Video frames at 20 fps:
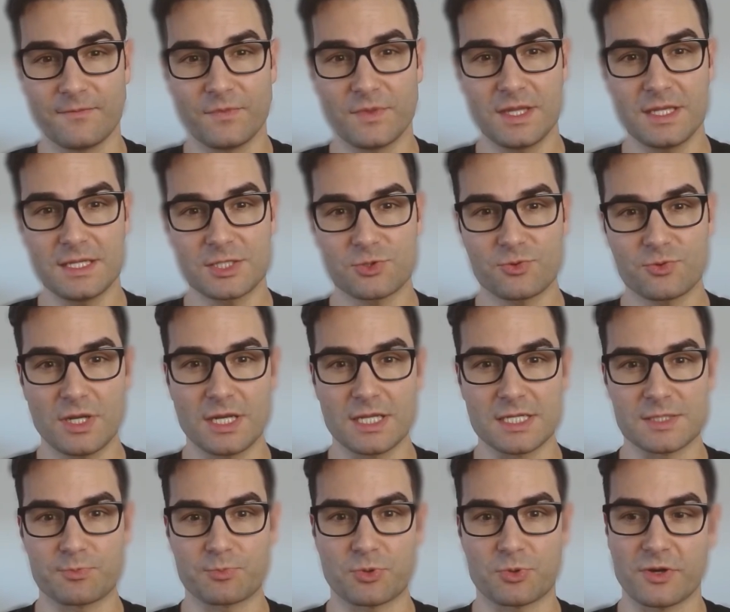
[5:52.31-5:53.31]
these treaties
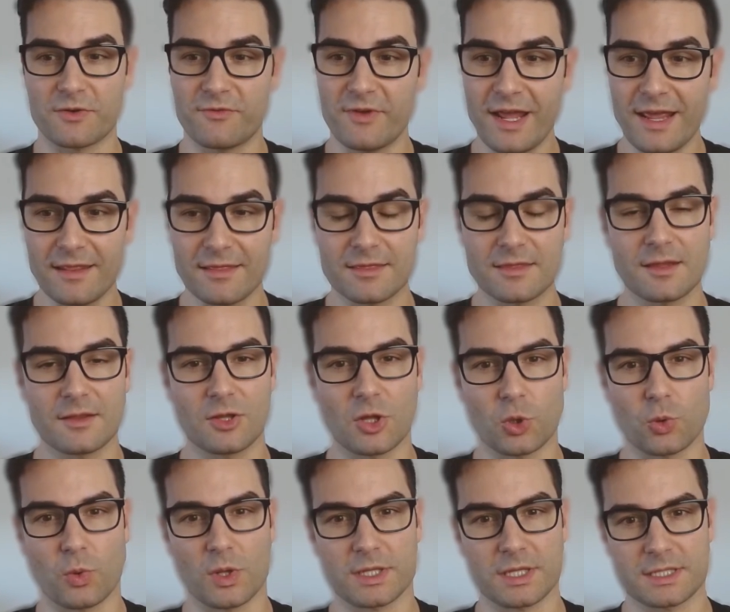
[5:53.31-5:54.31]
prevent the
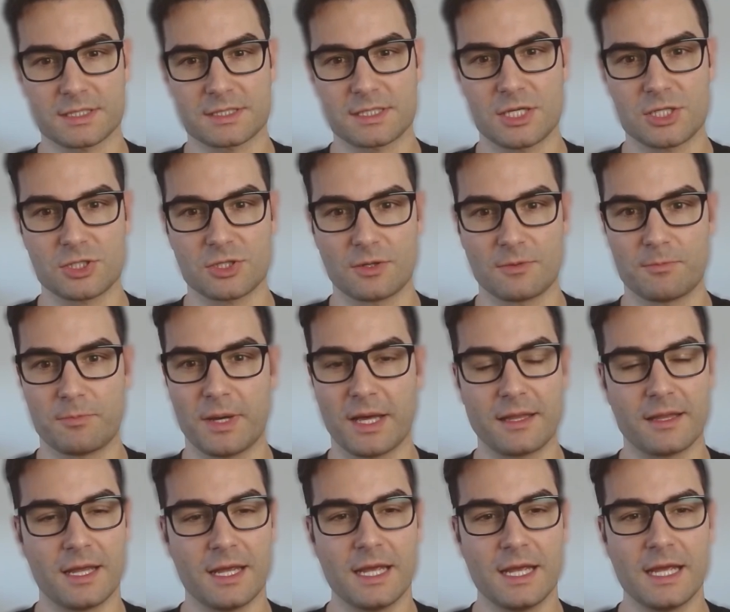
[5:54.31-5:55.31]
dual taxation, but